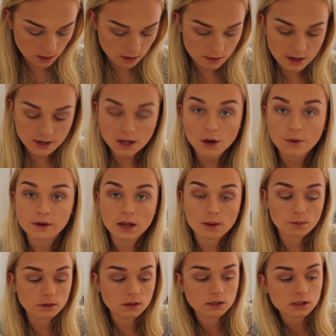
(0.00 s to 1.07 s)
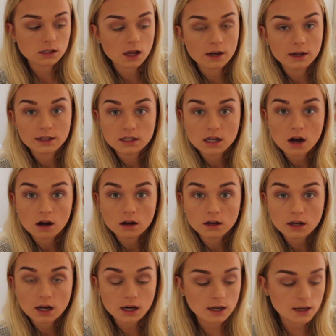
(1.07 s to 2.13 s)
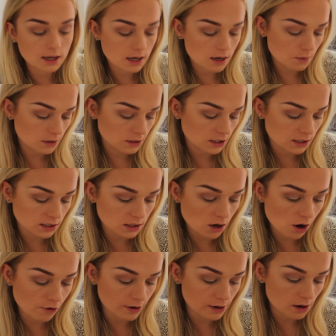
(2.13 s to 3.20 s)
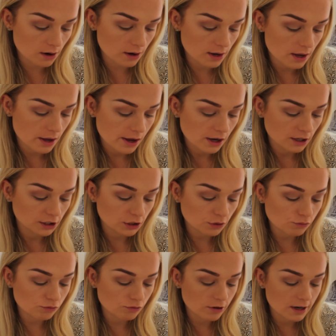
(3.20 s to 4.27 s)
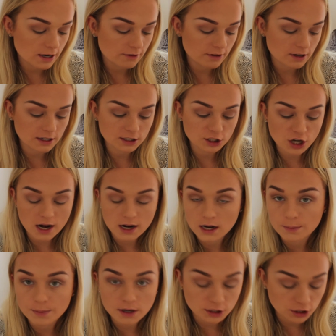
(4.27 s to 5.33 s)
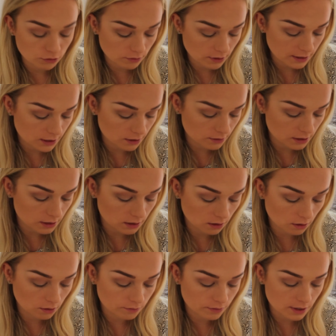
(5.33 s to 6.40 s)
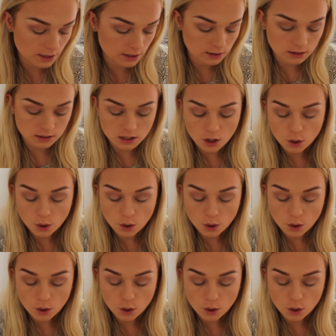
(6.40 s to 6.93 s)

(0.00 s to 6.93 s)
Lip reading: Then going in with the slightly darker colour here, which is Starry Night, just really, really gently, because you really don't need a lot of this.